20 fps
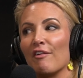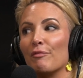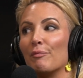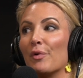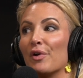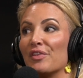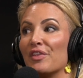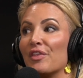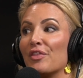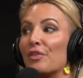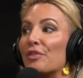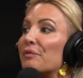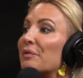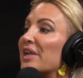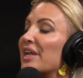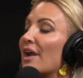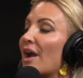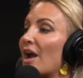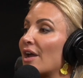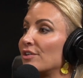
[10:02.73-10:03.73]
then we have more
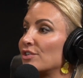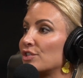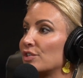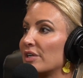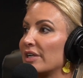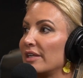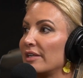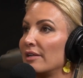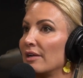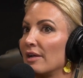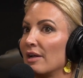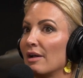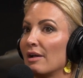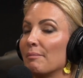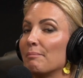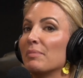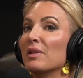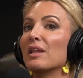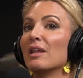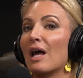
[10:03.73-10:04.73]
than
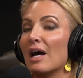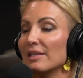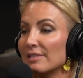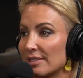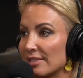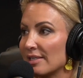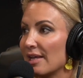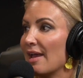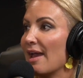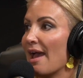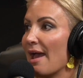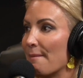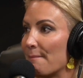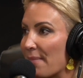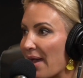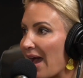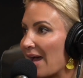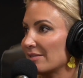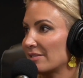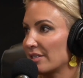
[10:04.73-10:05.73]
300 plus
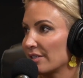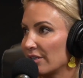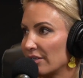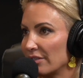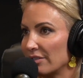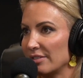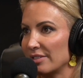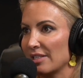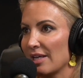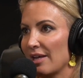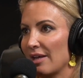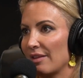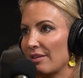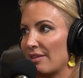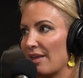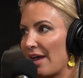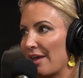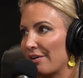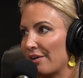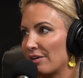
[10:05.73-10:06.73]

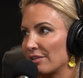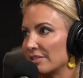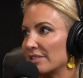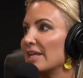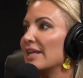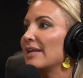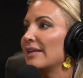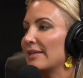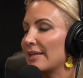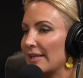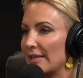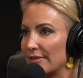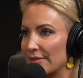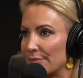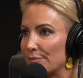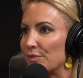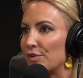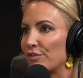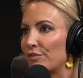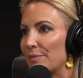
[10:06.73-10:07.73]
ambassadors that are
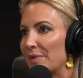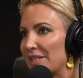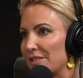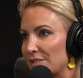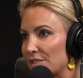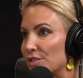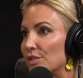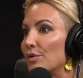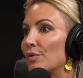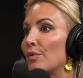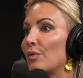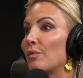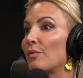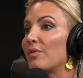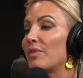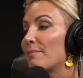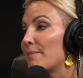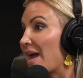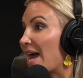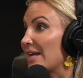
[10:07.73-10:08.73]
taking the movement
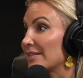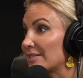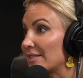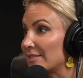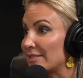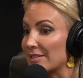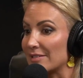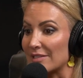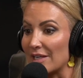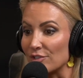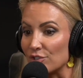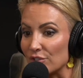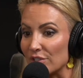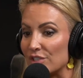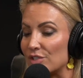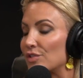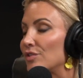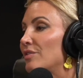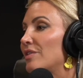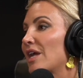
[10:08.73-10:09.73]
to the masses,
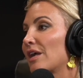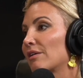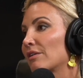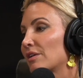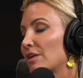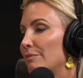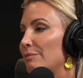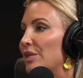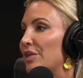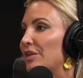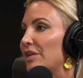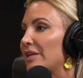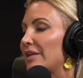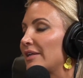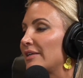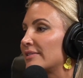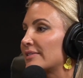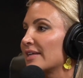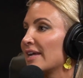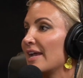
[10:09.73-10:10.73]
essentially to their
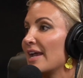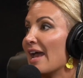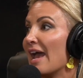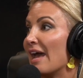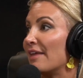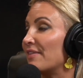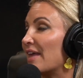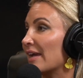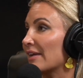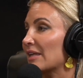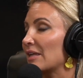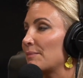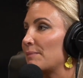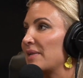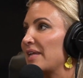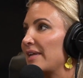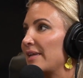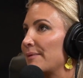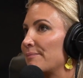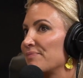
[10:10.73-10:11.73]
communities. And
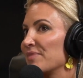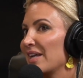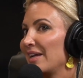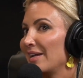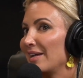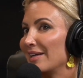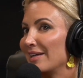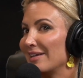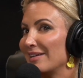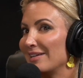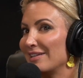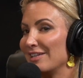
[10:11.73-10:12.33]
that can be,